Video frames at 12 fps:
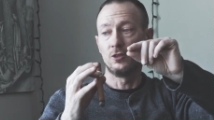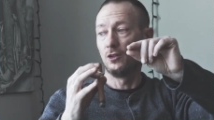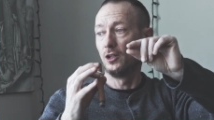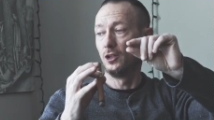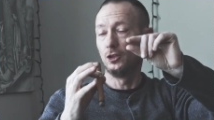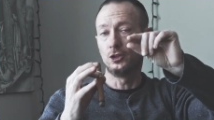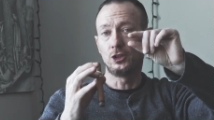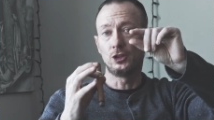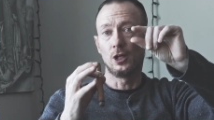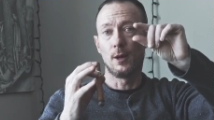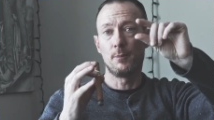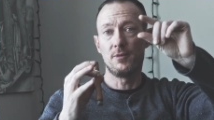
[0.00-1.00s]
little
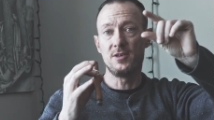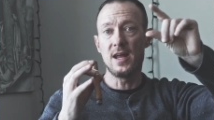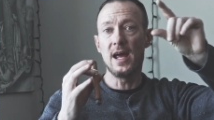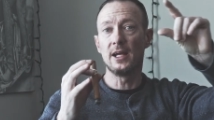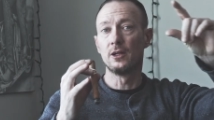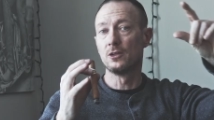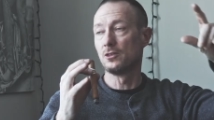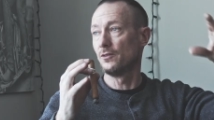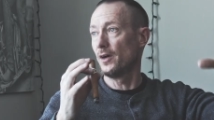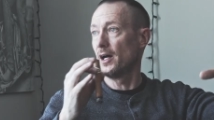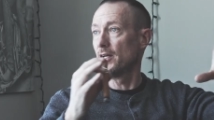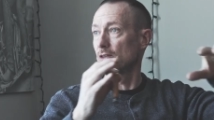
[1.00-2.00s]
sharp daggers of
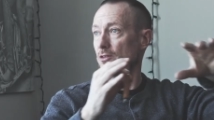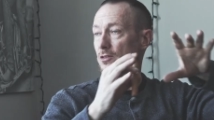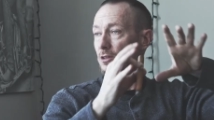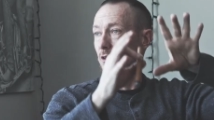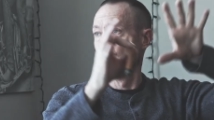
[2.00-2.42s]
ice